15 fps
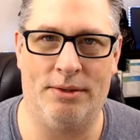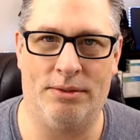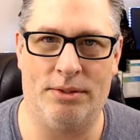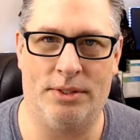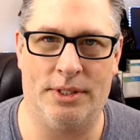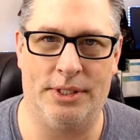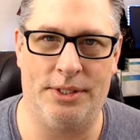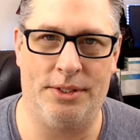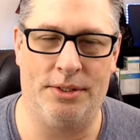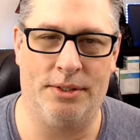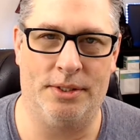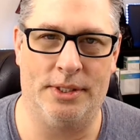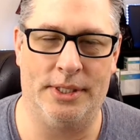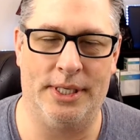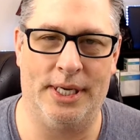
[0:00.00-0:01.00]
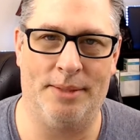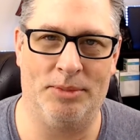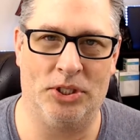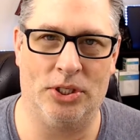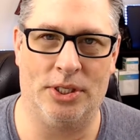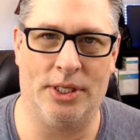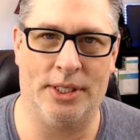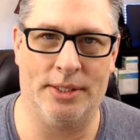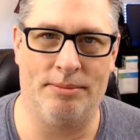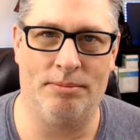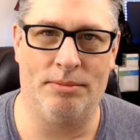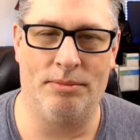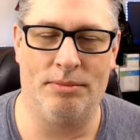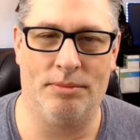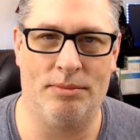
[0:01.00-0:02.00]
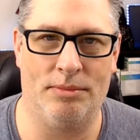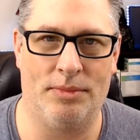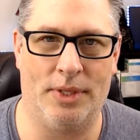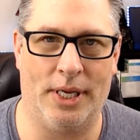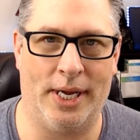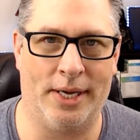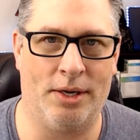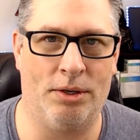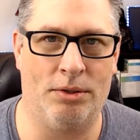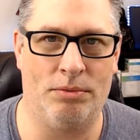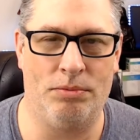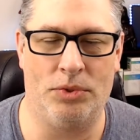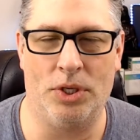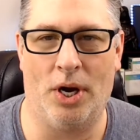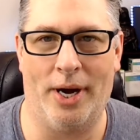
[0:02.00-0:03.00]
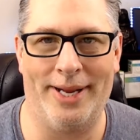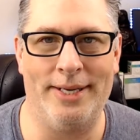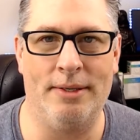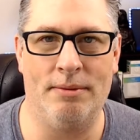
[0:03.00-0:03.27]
or your Amazon Echo Dot.